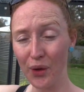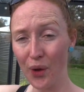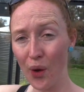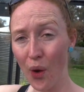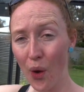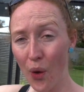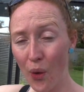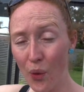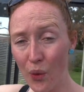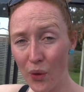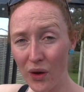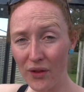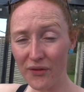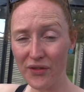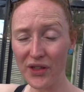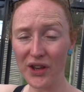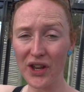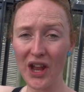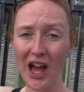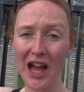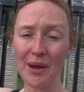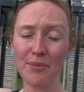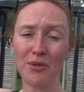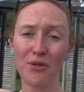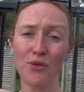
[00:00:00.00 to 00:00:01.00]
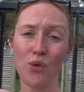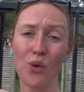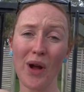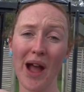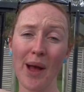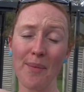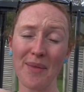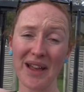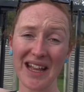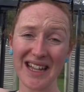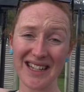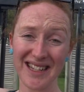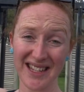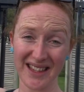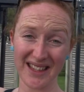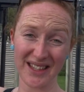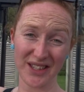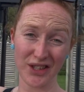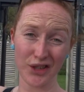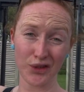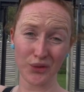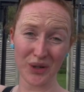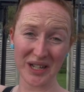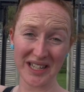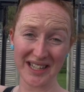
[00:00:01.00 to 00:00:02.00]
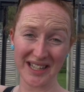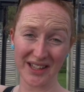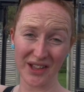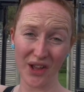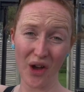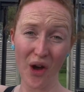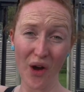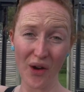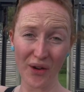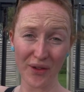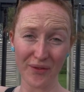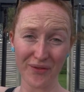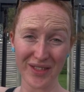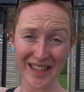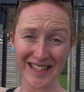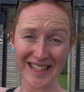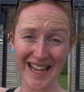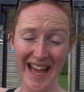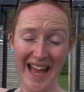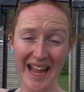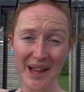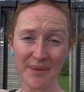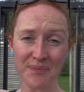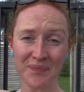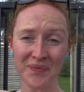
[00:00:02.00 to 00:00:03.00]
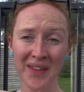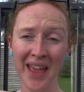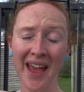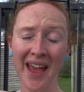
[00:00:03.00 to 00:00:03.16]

cool of the night before coming into the stress and the hot of the day.